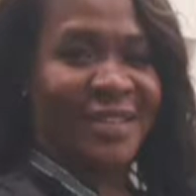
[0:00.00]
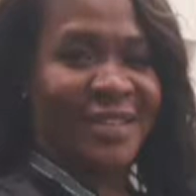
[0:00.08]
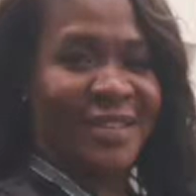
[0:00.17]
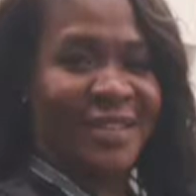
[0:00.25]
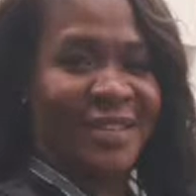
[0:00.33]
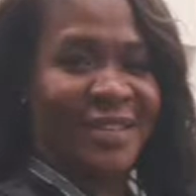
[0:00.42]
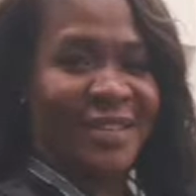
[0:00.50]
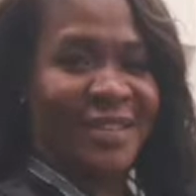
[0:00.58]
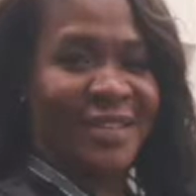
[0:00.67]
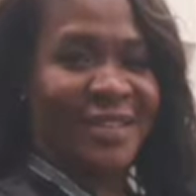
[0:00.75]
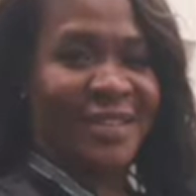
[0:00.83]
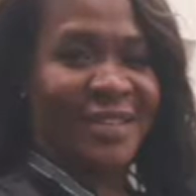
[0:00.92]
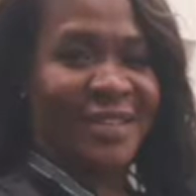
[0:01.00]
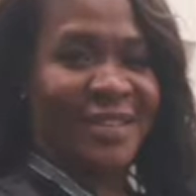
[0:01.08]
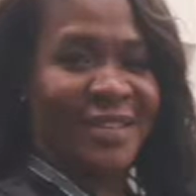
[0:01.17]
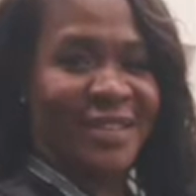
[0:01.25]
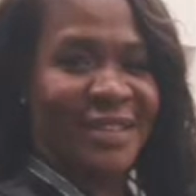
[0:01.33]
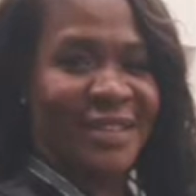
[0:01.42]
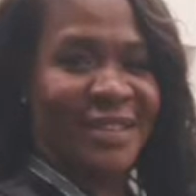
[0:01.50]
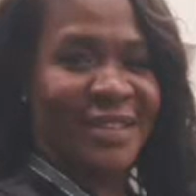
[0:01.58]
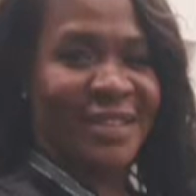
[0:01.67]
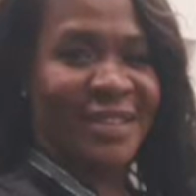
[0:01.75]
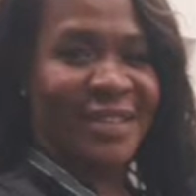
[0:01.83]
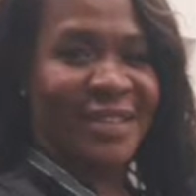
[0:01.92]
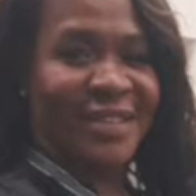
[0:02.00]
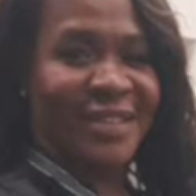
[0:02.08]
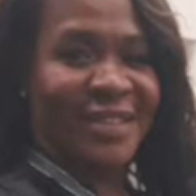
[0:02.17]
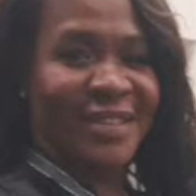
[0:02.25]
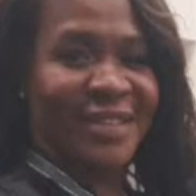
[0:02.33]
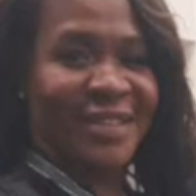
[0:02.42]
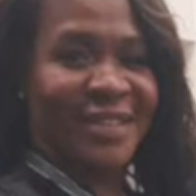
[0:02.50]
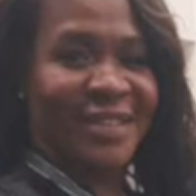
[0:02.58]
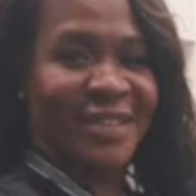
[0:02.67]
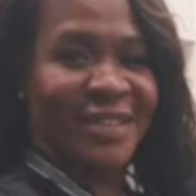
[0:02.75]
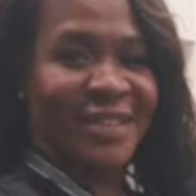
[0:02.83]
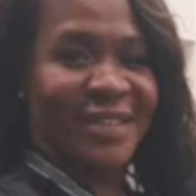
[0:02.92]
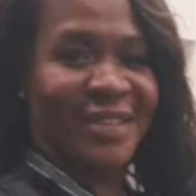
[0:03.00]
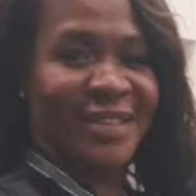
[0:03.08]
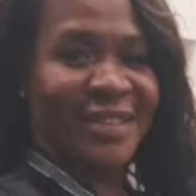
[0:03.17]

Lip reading: (no one is talking)